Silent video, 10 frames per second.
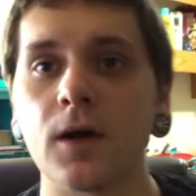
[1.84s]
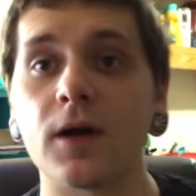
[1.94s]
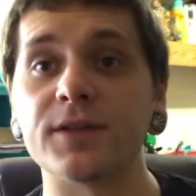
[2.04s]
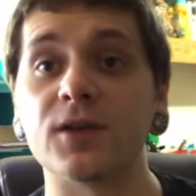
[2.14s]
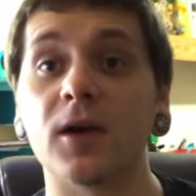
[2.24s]

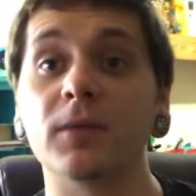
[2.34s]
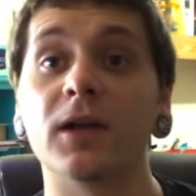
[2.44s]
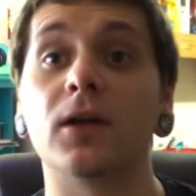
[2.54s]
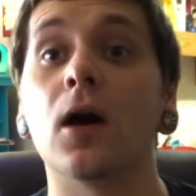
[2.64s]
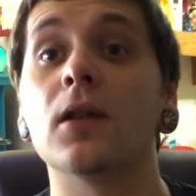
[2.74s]
Alright, so I'm
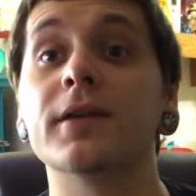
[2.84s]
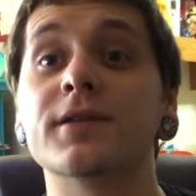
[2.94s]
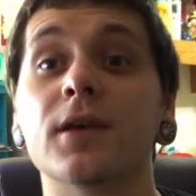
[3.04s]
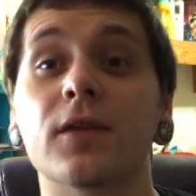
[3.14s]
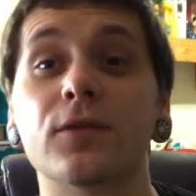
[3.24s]
going to call
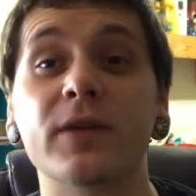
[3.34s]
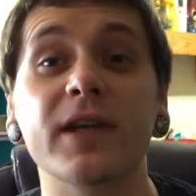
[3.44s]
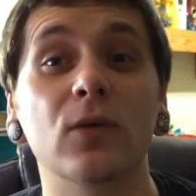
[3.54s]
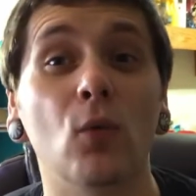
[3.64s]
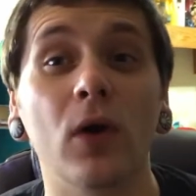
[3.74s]
this a
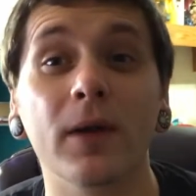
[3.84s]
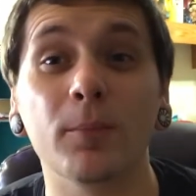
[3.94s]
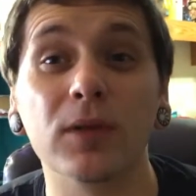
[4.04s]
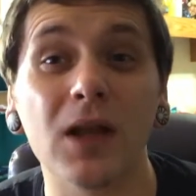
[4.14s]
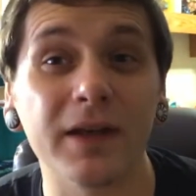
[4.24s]

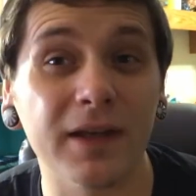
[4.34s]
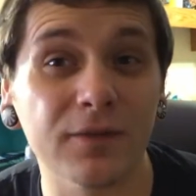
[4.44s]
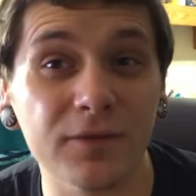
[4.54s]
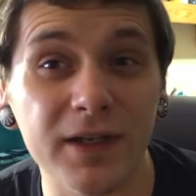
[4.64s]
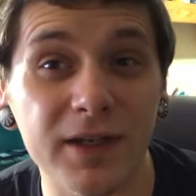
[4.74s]
3-in-1
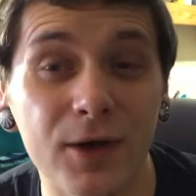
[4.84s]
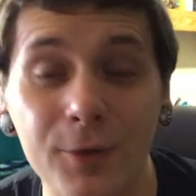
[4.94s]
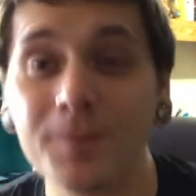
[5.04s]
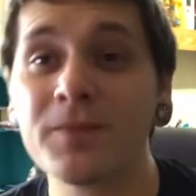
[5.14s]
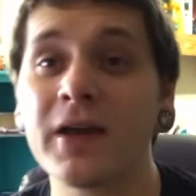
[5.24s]
plug-in video.